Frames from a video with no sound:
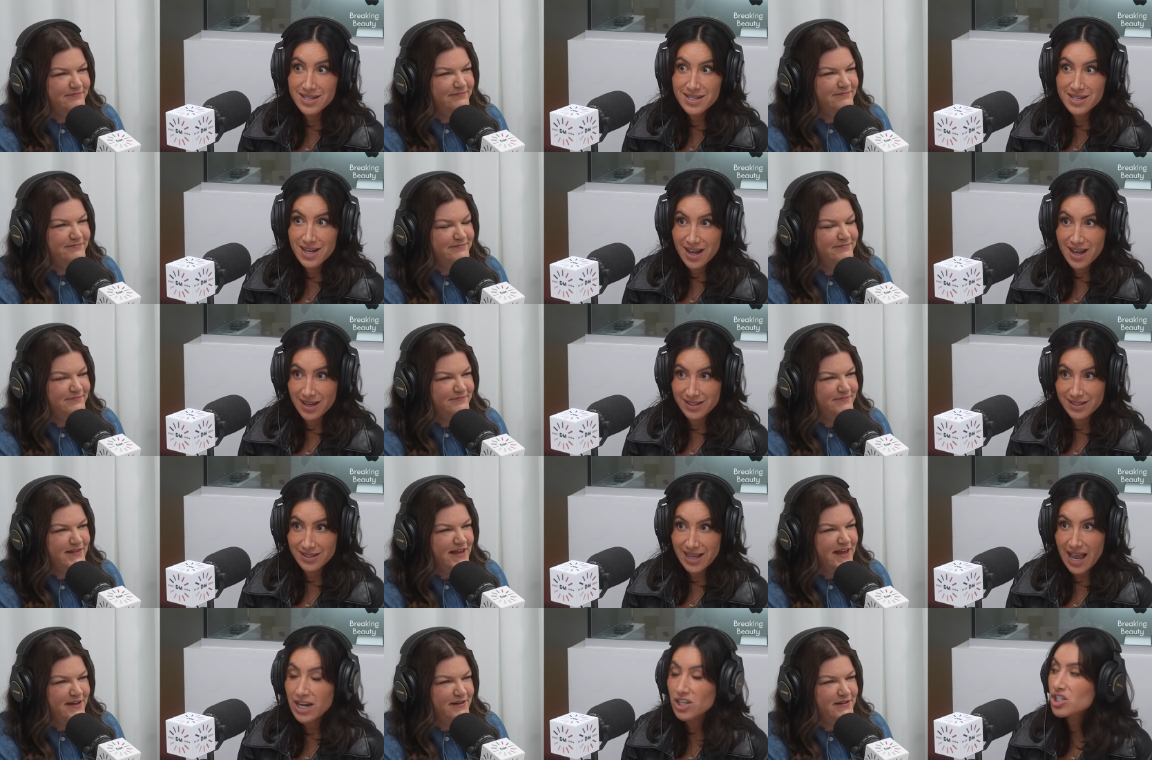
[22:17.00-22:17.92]
Speaker 1: yes.
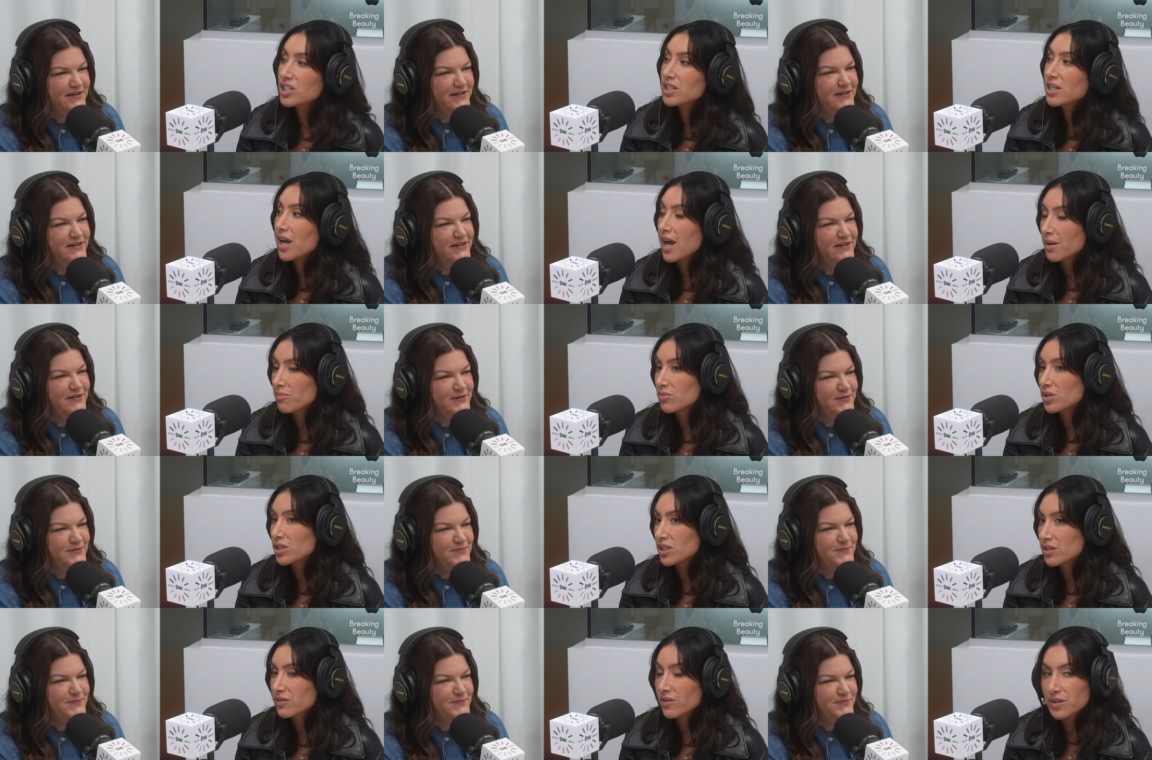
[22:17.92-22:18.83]
Ooh. Actually, I'm
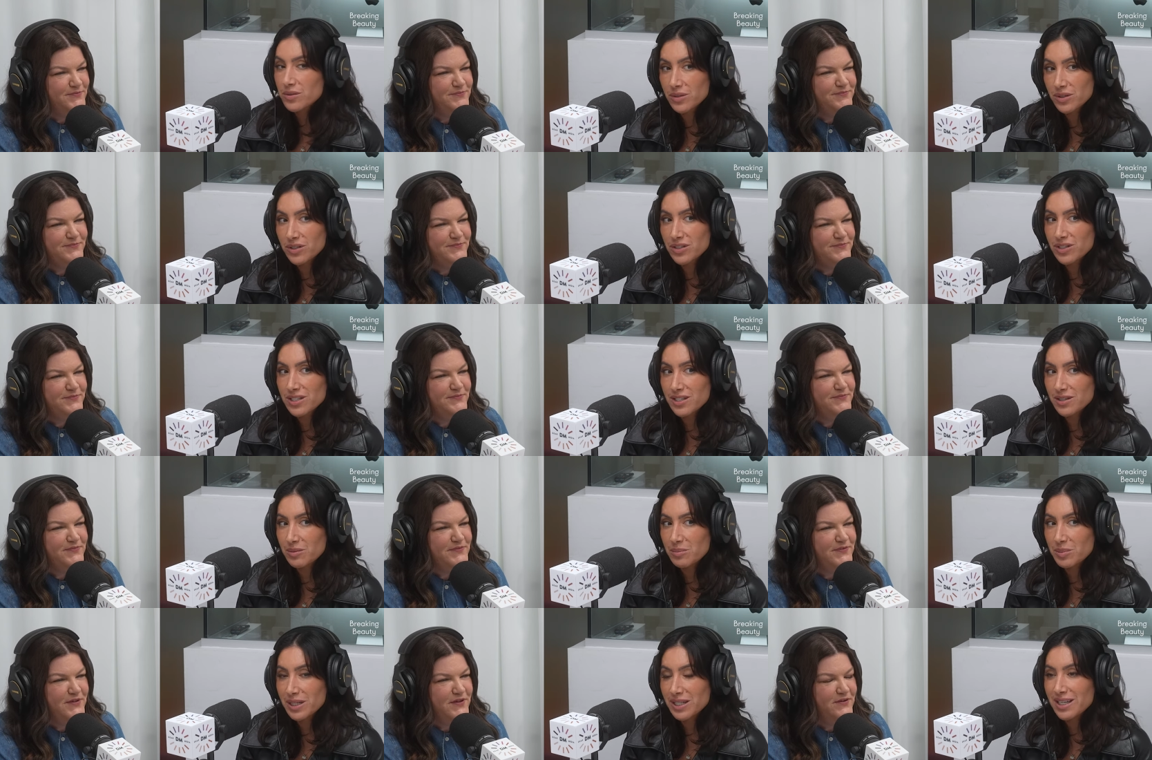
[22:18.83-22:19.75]
really good friends with her
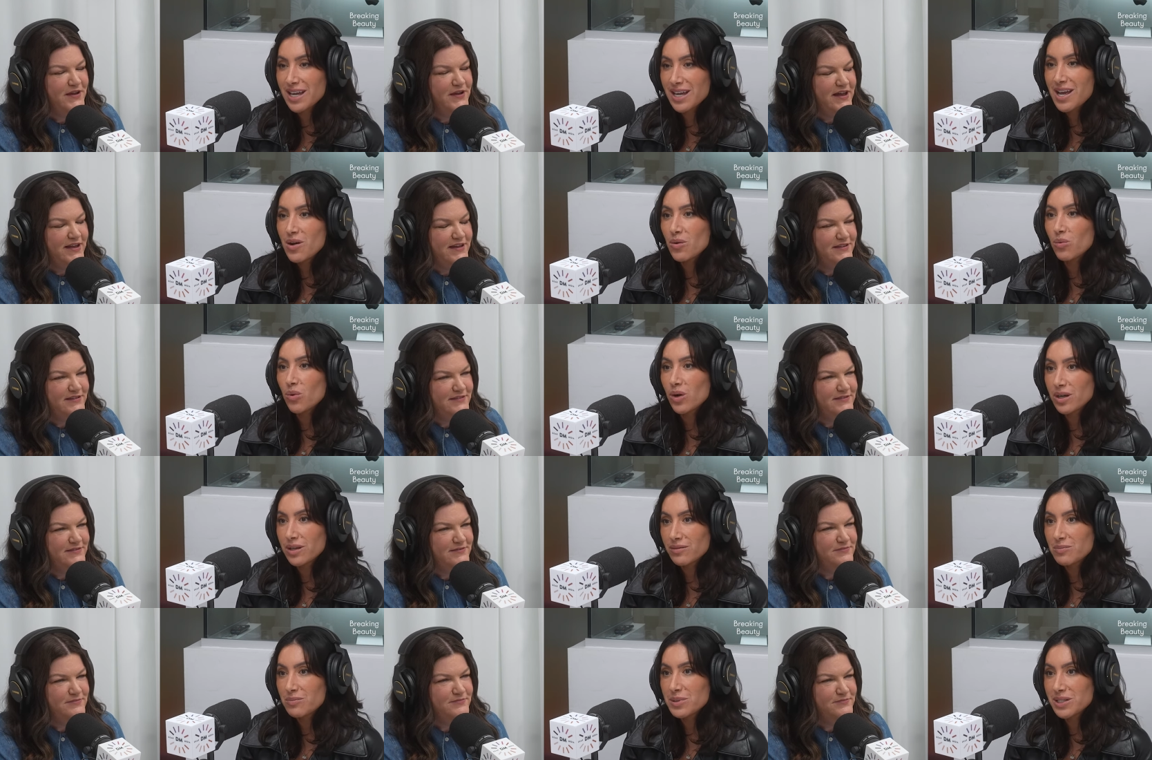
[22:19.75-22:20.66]
still. But okay, one
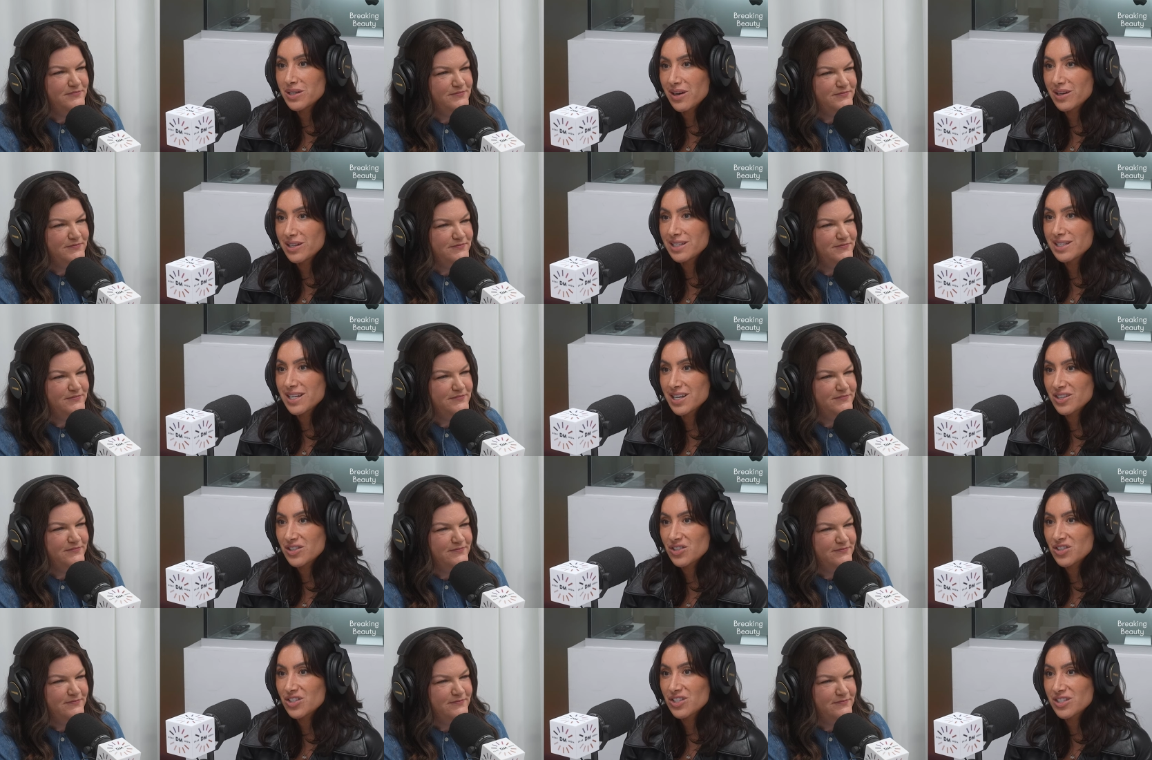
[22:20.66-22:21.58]
of Madonna's
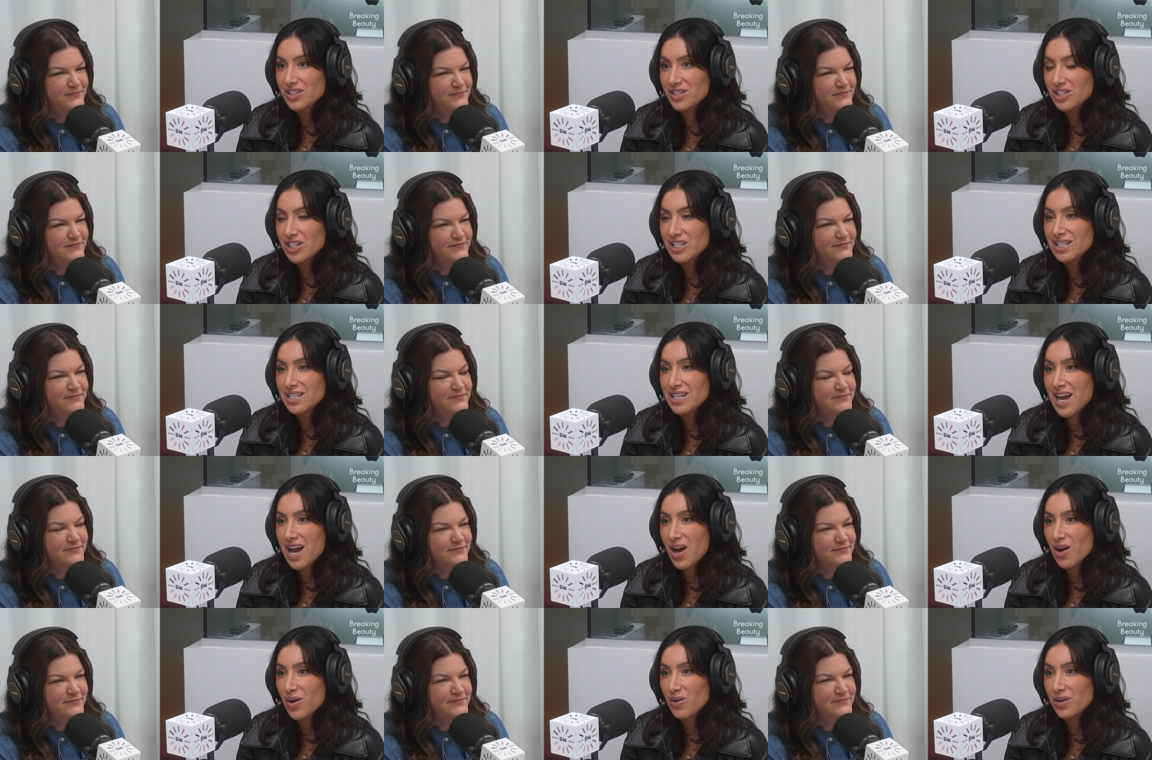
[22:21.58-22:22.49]
dancers. She oh, is
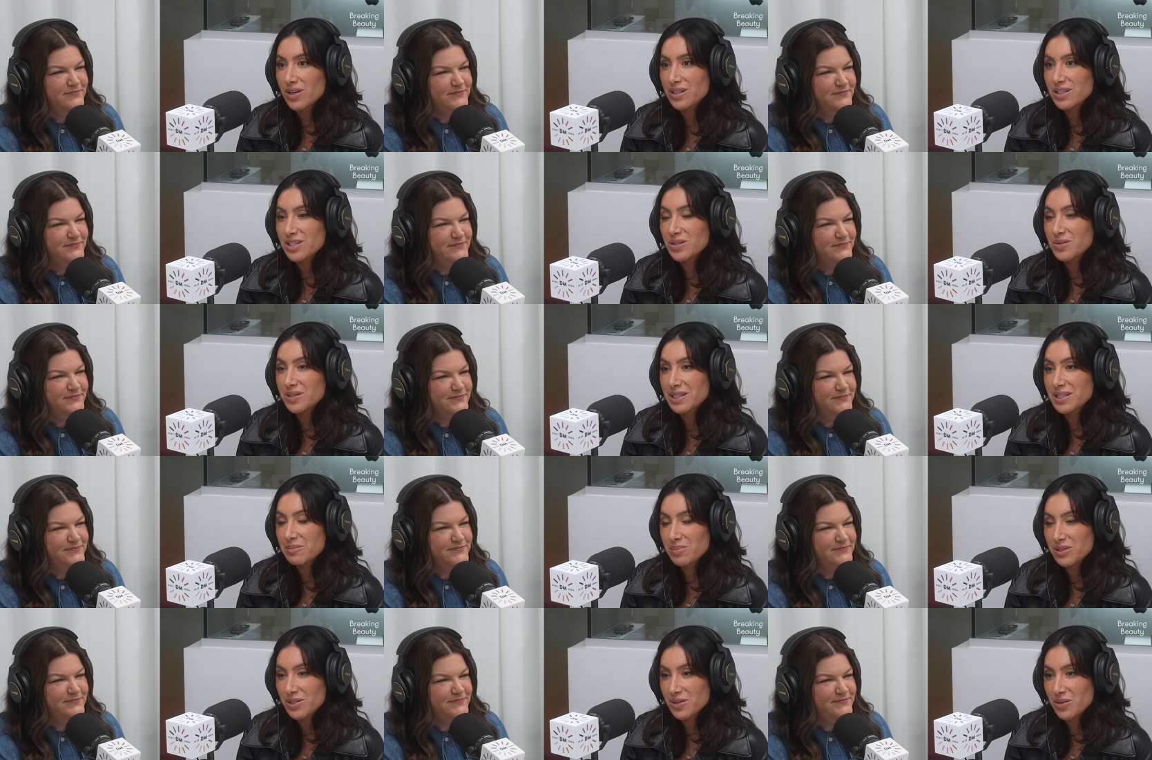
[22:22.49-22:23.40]
now Dua
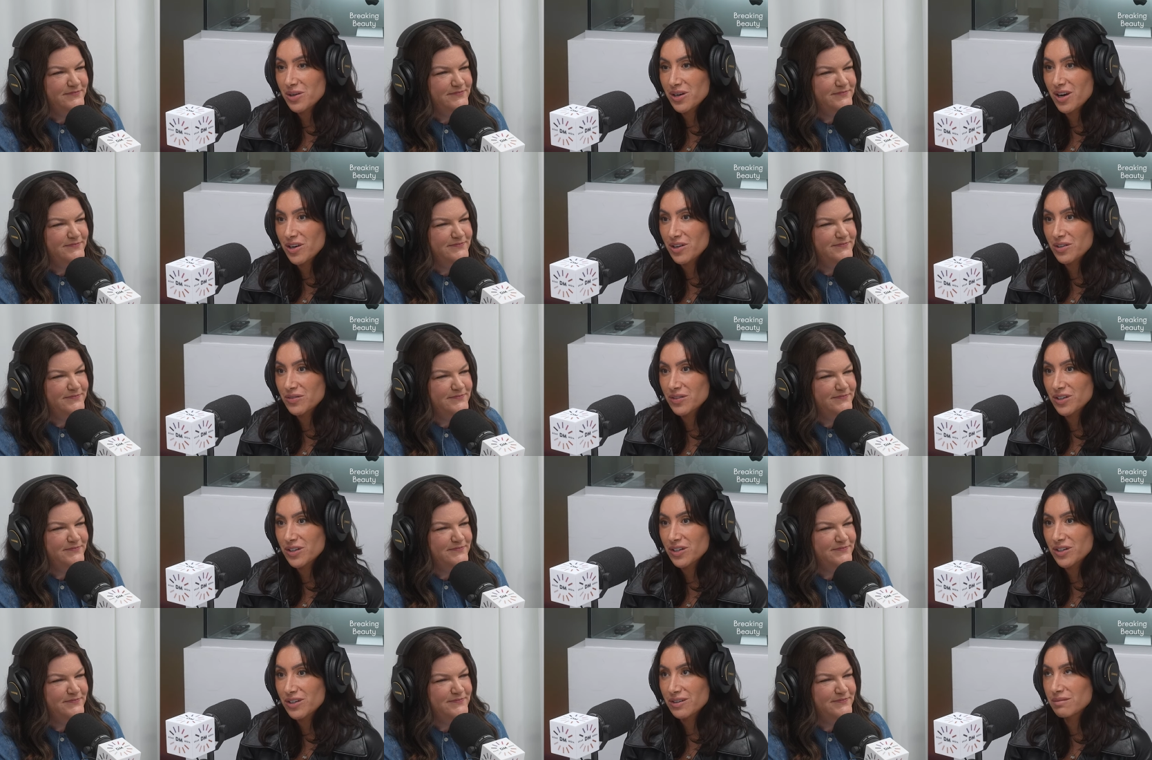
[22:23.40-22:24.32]
Lipa's
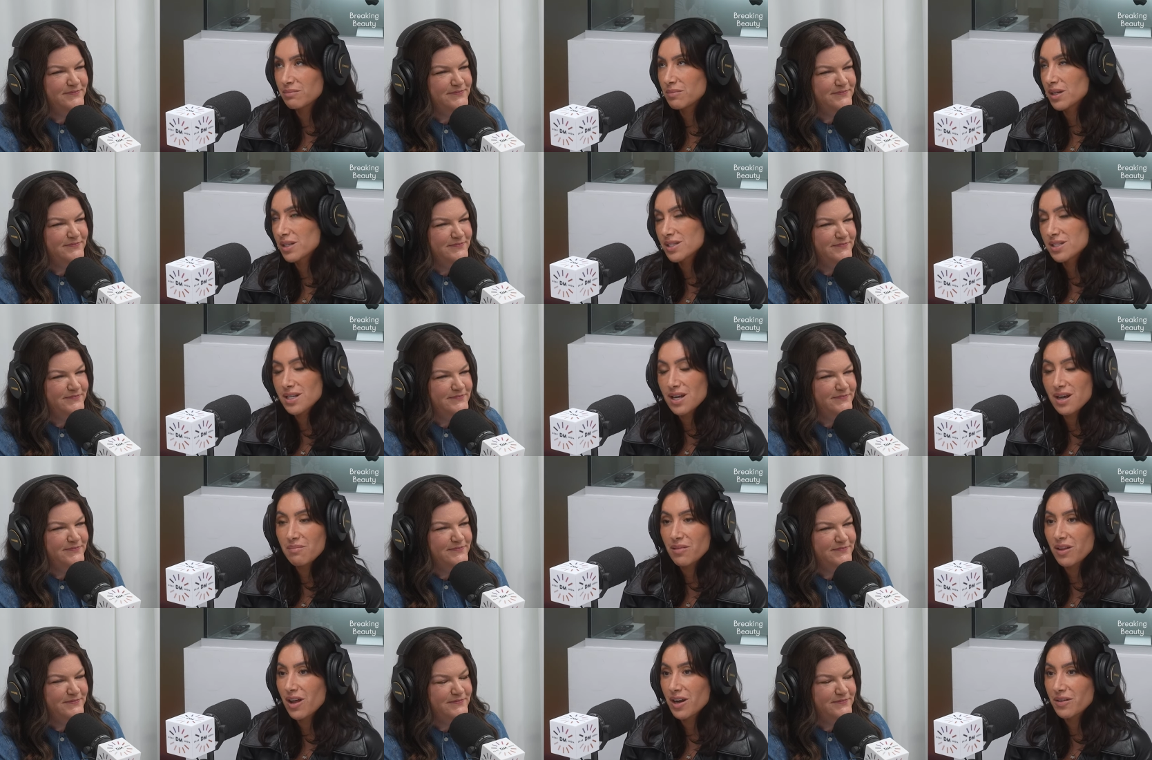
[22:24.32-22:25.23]
choreographer. Yeah, a
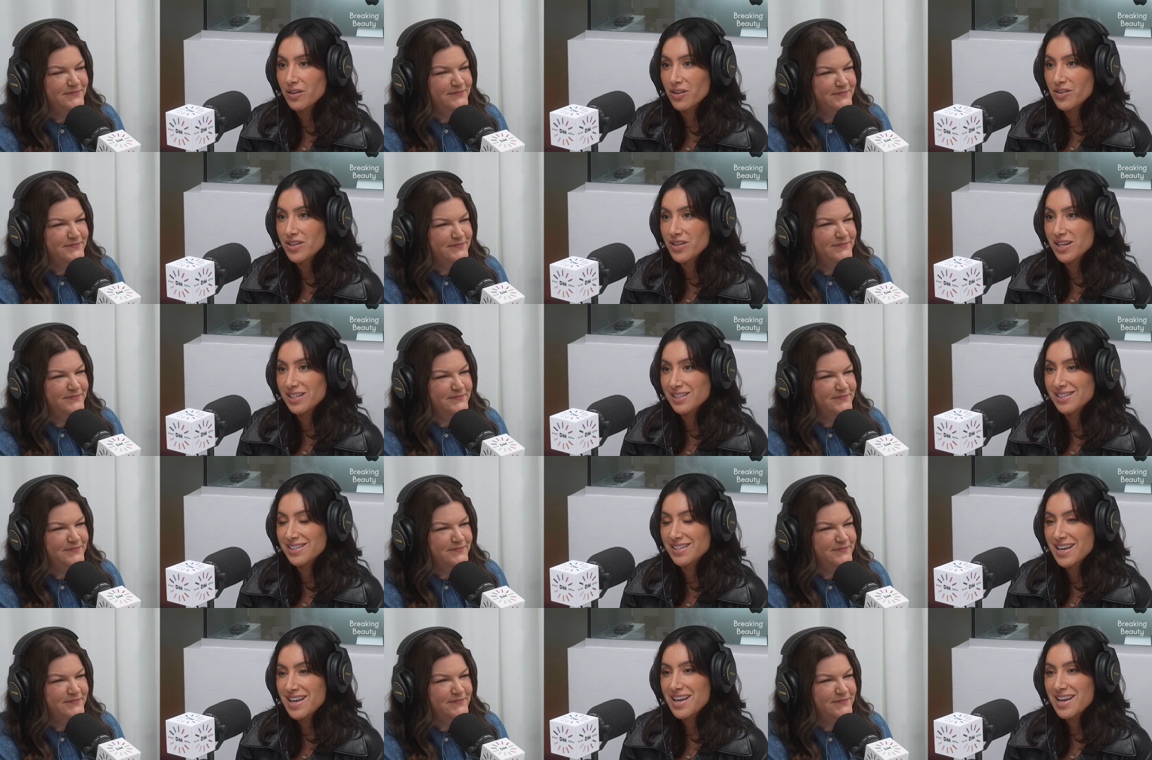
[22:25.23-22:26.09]
lot of other things.